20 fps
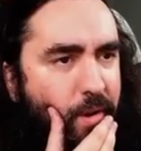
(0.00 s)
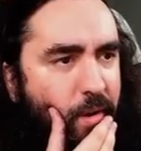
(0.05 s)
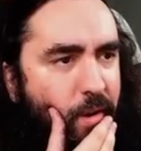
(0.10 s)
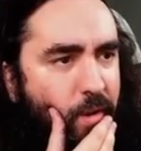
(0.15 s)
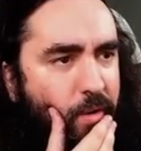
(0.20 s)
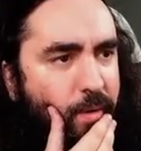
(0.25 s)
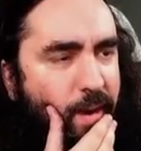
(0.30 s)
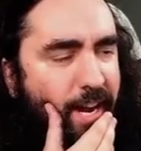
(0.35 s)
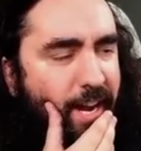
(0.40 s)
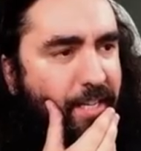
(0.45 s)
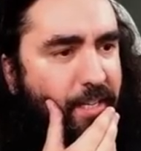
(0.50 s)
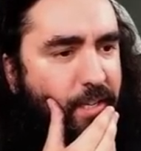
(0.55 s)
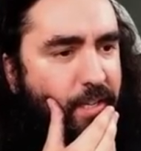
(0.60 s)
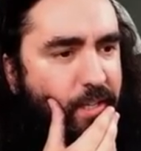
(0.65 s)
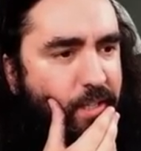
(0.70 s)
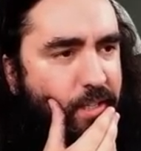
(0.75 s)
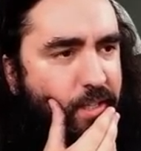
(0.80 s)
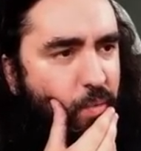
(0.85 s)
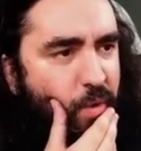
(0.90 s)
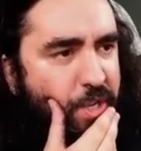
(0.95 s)
Alright.
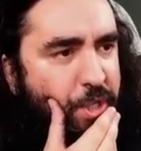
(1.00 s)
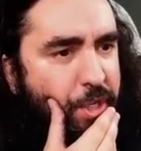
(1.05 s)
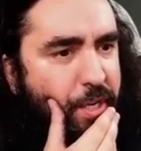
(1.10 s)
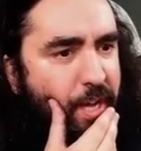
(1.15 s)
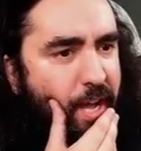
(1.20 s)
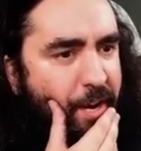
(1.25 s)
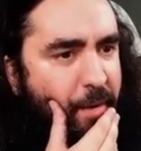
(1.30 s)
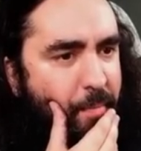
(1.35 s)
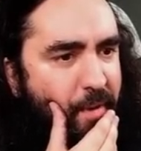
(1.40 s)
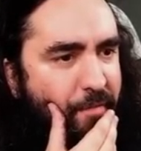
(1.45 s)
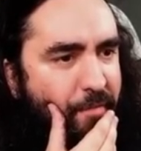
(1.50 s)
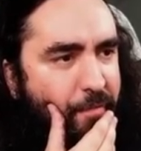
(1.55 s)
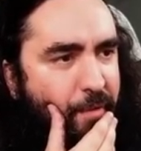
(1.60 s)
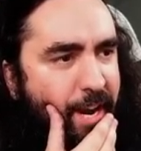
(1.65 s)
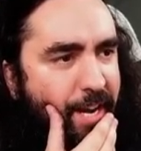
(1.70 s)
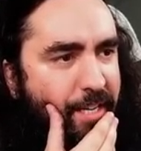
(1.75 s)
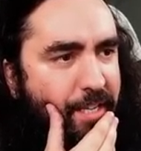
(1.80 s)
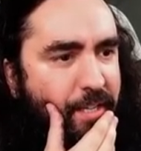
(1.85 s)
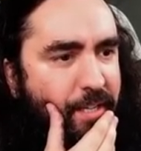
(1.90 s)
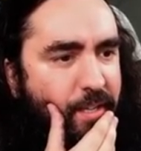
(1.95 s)
So what you got here, my
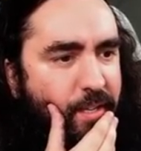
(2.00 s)
friend?